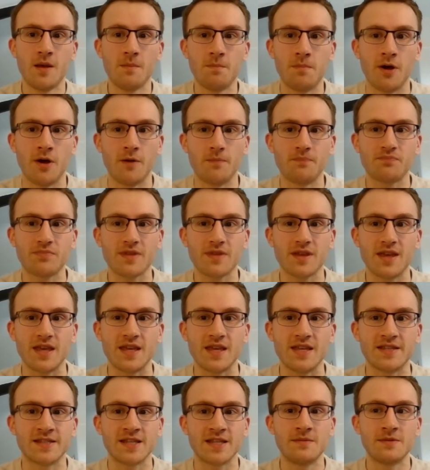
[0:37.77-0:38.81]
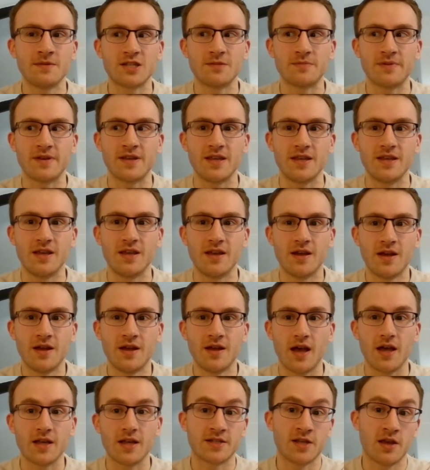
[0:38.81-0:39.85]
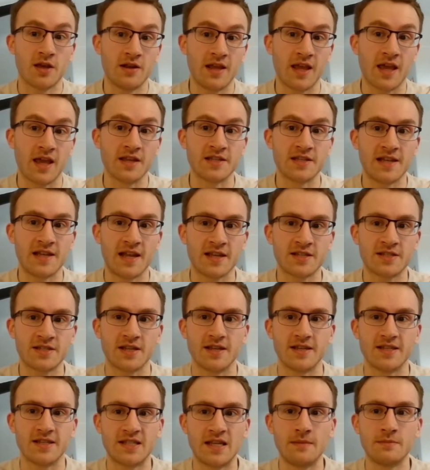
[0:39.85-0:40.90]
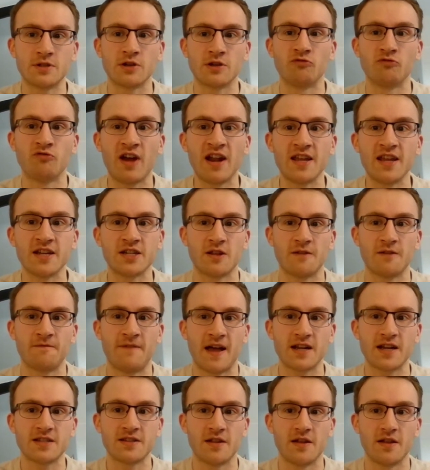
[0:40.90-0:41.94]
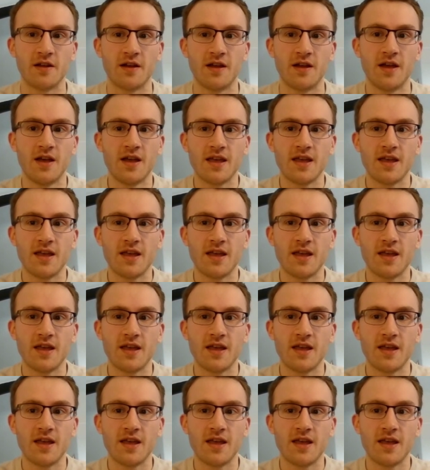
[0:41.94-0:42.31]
But he seems to be, certainly against Leicester, he seemed to relish the fact that